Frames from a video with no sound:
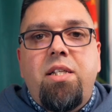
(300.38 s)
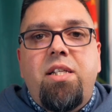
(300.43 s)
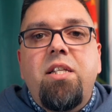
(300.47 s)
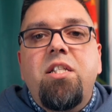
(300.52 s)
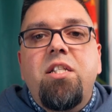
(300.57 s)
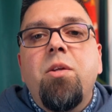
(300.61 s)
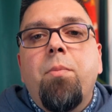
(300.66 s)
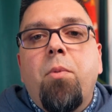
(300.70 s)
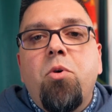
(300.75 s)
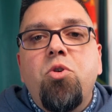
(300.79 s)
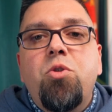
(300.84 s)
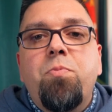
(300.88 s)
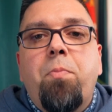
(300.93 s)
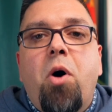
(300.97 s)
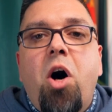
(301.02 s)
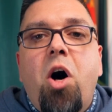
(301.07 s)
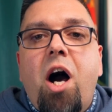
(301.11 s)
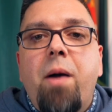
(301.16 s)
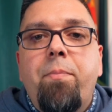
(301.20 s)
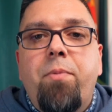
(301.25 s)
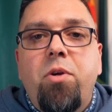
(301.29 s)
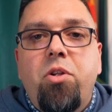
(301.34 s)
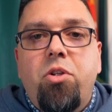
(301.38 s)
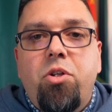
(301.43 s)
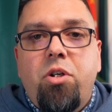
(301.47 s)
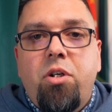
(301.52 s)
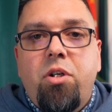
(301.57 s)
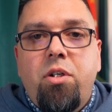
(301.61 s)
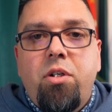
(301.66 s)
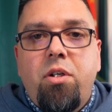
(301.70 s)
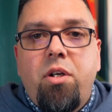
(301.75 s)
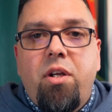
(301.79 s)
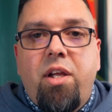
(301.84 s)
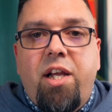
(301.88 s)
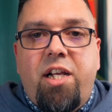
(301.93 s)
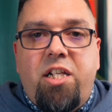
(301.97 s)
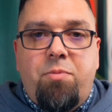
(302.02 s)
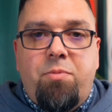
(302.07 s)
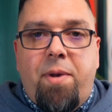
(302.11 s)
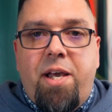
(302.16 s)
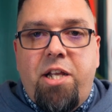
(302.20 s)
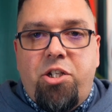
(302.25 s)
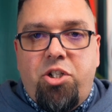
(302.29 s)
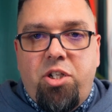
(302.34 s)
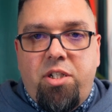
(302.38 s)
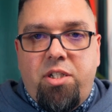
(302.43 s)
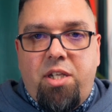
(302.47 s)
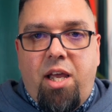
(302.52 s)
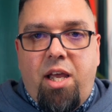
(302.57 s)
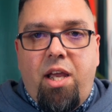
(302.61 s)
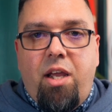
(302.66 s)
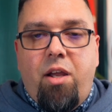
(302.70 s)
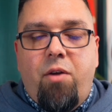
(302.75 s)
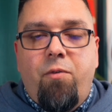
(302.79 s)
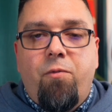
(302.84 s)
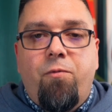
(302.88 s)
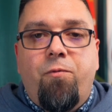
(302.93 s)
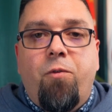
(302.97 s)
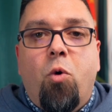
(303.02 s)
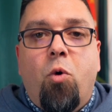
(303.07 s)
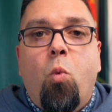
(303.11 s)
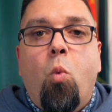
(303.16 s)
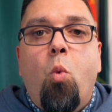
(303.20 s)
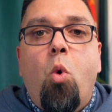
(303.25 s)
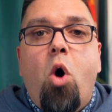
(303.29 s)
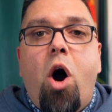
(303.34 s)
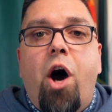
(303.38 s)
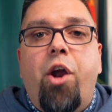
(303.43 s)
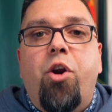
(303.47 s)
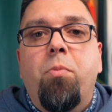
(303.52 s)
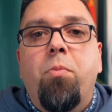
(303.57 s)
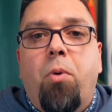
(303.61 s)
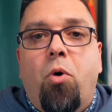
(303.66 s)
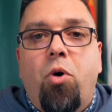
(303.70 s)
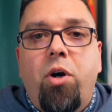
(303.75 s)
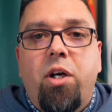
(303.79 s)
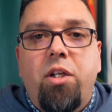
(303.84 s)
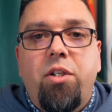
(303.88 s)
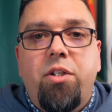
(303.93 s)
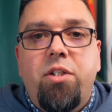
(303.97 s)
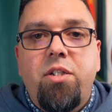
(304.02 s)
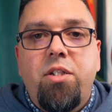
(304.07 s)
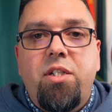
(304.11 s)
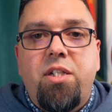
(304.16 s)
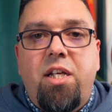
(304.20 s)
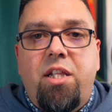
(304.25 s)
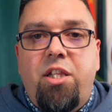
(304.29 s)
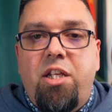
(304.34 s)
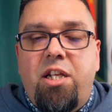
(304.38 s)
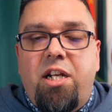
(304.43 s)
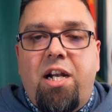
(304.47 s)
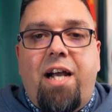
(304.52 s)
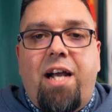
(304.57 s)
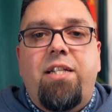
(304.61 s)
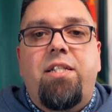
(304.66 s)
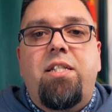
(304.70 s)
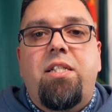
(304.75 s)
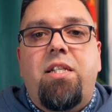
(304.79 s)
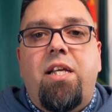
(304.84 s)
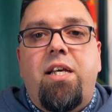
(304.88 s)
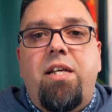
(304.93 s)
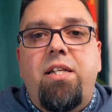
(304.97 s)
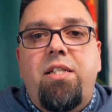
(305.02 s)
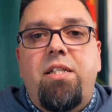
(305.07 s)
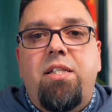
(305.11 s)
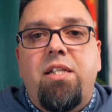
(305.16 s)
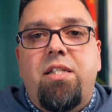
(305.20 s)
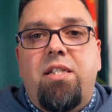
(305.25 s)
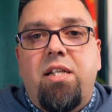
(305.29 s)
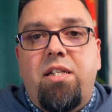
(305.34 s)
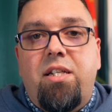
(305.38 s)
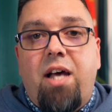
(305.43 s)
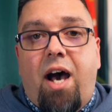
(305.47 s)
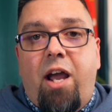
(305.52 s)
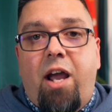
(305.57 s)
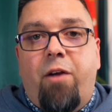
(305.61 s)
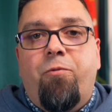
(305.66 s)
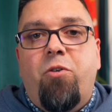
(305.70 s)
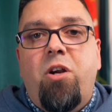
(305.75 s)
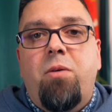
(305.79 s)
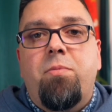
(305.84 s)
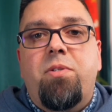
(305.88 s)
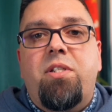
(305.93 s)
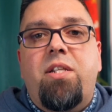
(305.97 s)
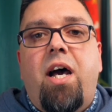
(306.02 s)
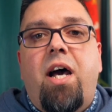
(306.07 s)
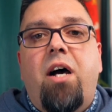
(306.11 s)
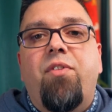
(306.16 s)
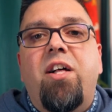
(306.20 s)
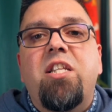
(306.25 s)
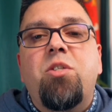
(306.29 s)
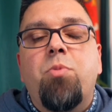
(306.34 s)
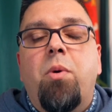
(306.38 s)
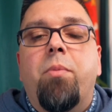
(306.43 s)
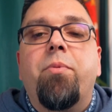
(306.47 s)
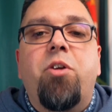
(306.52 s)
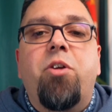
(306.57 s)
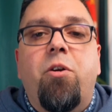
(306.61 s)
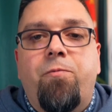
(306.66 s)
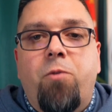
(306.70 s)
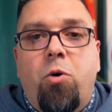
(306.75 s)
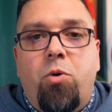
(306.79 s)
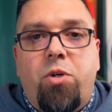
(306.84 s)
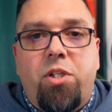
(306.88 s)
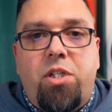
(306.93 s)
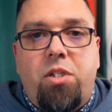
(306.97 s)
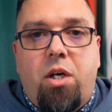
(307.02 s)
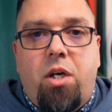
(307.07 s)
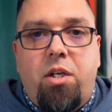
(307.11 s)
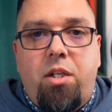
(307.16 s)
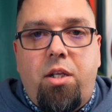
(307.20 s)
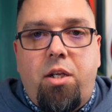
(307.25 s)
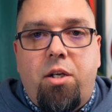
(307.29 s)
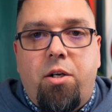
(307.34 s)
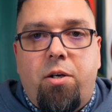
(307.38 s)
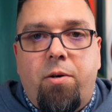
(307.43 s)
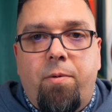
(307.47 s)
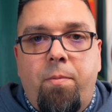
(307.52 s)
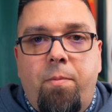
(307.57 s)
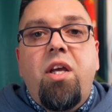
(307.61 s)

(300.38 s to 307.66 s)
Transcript: Since the most popular expansion tank for water boilers in the United States is the diaphragm style, that's what I'm gonna focus on here.